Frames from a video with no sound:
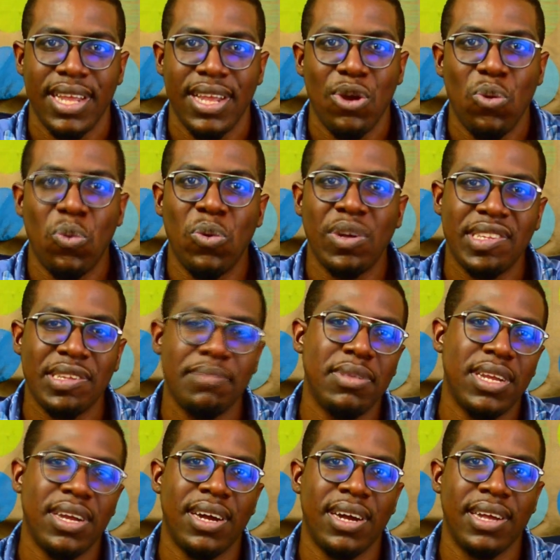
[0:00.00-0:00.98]
Was it
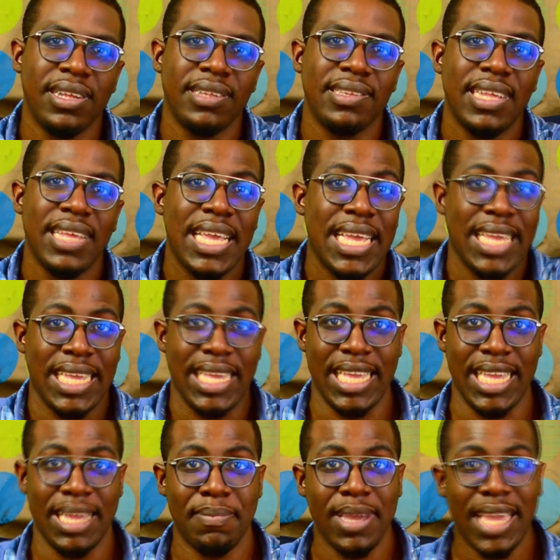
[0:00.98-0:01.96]
because he
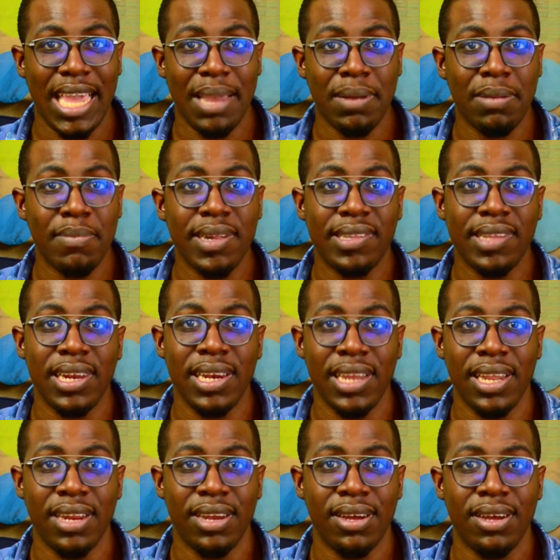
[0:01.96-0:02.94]
became a better
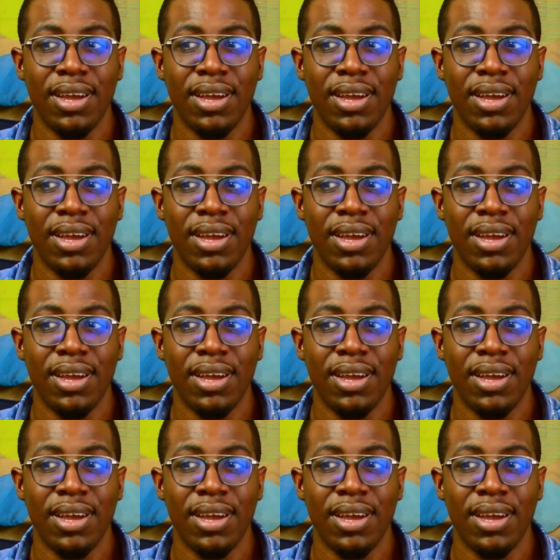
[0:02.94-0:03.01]
leader?